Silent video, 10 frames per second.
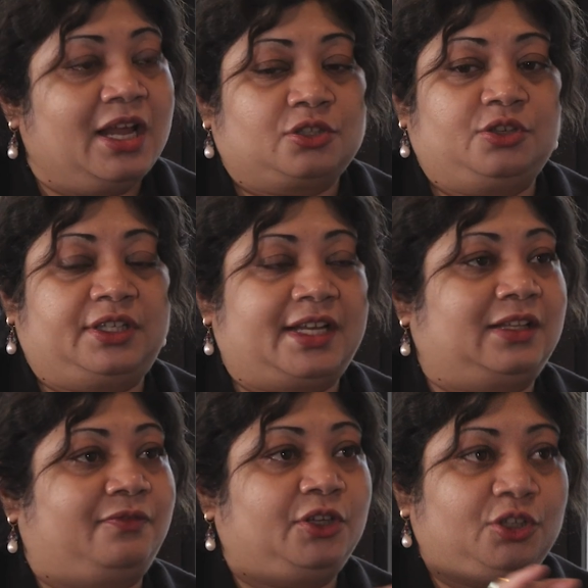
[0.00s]
Yeah. So you're taking
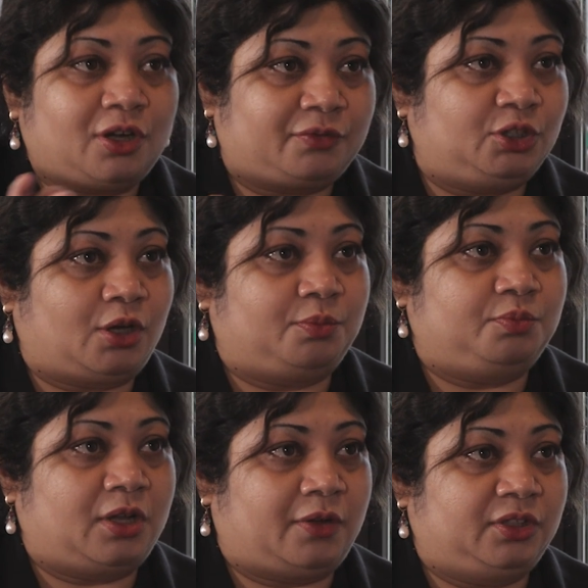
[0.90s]
the video of the of,
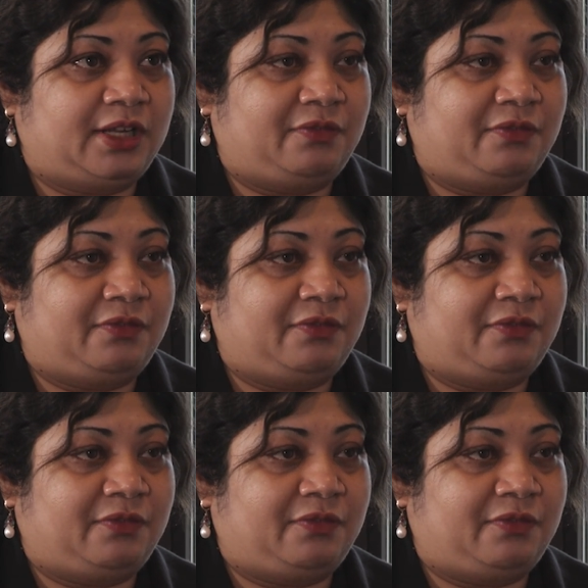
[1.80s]
of the